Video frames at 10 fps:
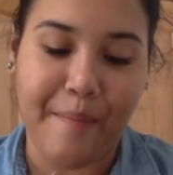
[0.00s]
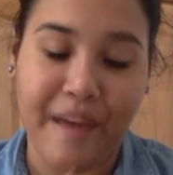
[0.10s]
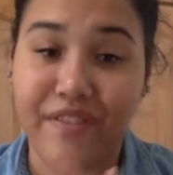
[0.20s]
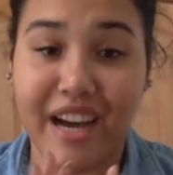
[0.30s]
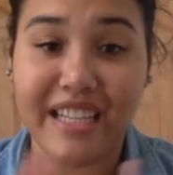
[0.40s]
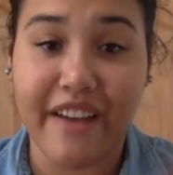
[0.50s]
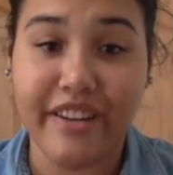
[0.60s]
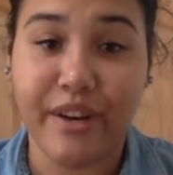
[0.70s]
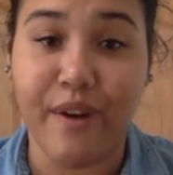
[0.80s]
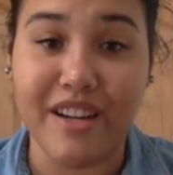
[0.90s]
If you guys have
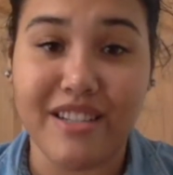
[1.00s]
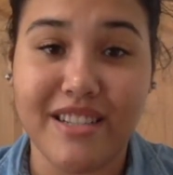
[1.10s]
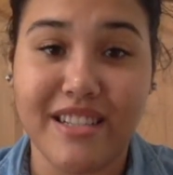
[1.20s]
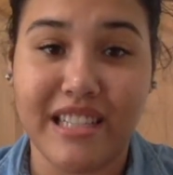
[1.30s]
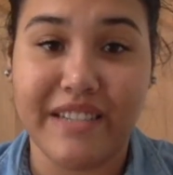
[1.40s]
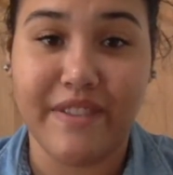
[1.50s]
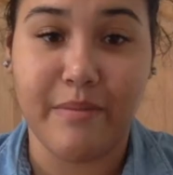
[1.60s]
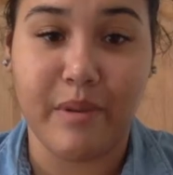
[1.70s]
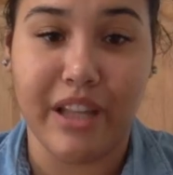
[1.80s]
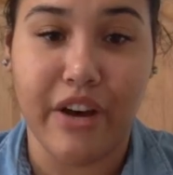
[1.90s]
any questions, leave them
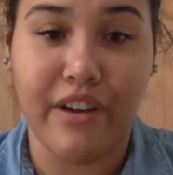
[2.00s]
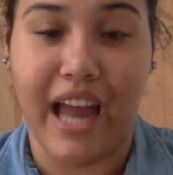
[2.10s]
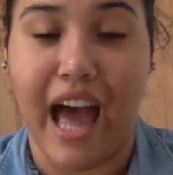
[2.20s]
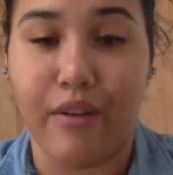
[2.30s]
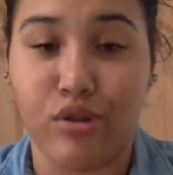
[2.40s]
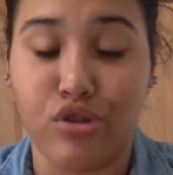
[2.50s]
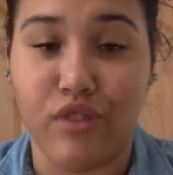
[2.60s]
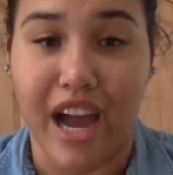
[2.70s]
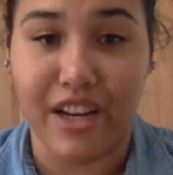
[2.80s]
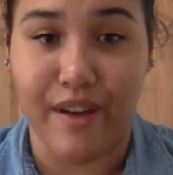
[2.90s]
below and I will
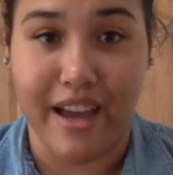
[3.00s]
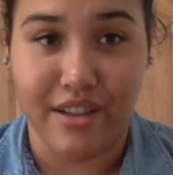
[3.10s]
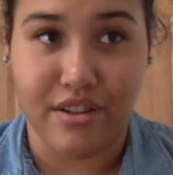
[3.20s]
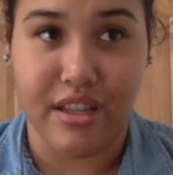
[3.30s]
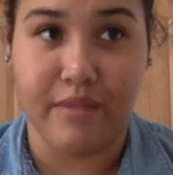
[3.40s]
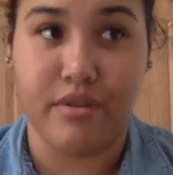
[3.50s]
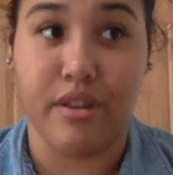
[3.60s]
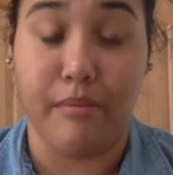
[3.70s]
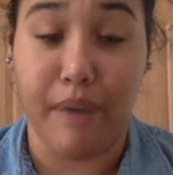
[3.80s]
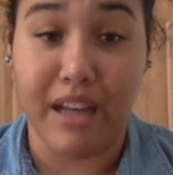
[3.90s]
try to answer them to
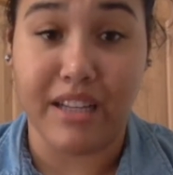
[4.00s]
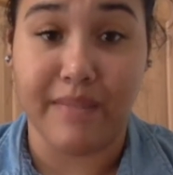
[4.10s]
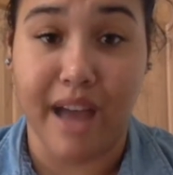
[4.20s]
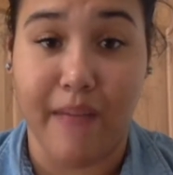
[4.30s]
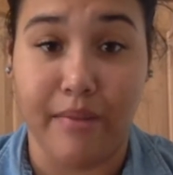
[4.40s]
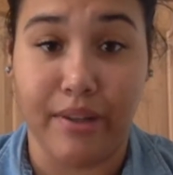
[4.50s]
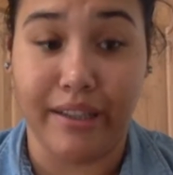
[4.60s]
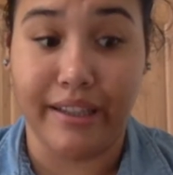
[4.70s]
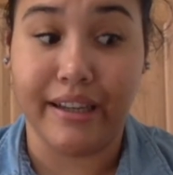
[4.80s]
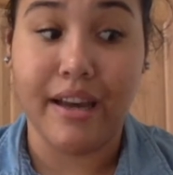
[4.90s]
the best of my
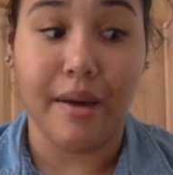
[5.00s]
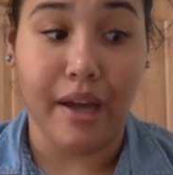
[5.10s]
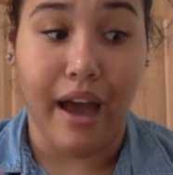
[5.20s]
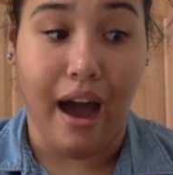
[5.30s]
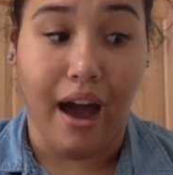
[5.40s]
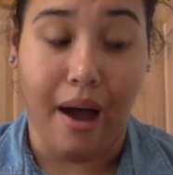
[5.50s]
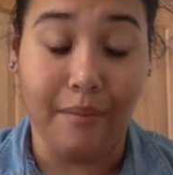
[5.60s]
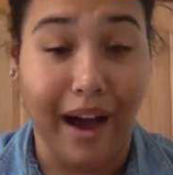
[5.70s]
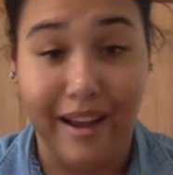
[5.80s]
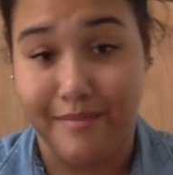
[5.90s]
ability.
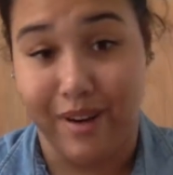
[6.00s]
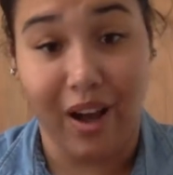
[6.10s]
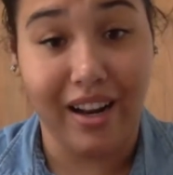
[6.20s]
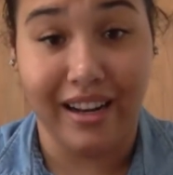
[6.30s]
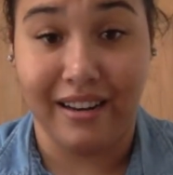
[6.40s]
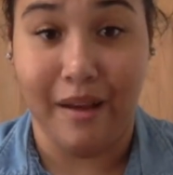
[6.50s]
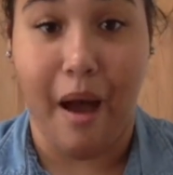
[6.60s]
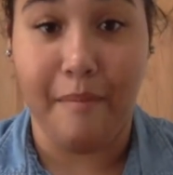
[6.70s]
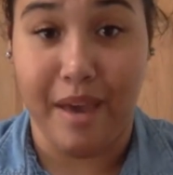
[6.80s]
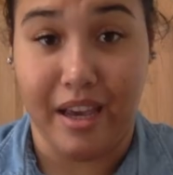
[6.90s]
I am not
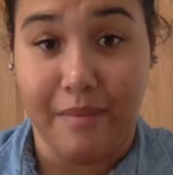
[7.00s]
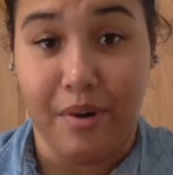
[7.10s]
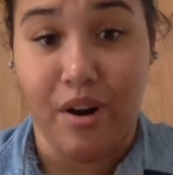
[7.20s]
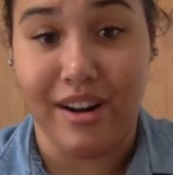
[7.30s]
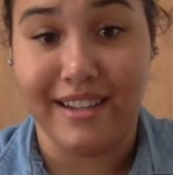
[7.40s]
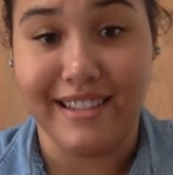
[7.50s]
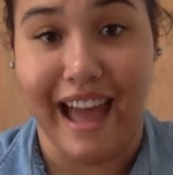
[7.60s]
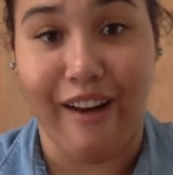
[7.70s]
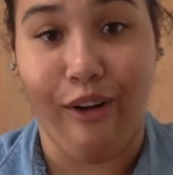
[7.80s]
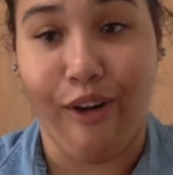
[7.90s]
a makeup artist
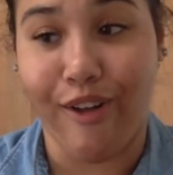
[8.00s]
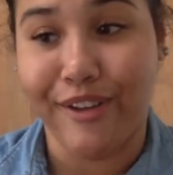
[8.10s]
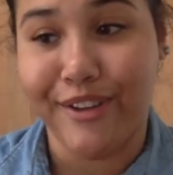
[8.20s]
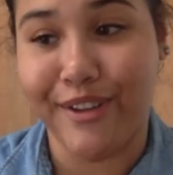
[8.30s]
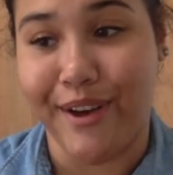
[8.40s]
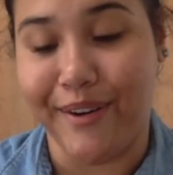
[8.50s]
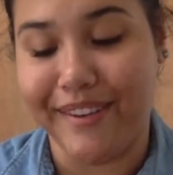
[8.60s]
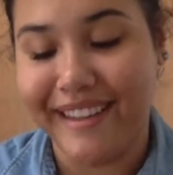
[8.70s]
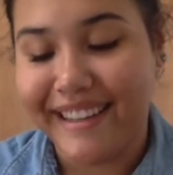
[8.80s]
at all, so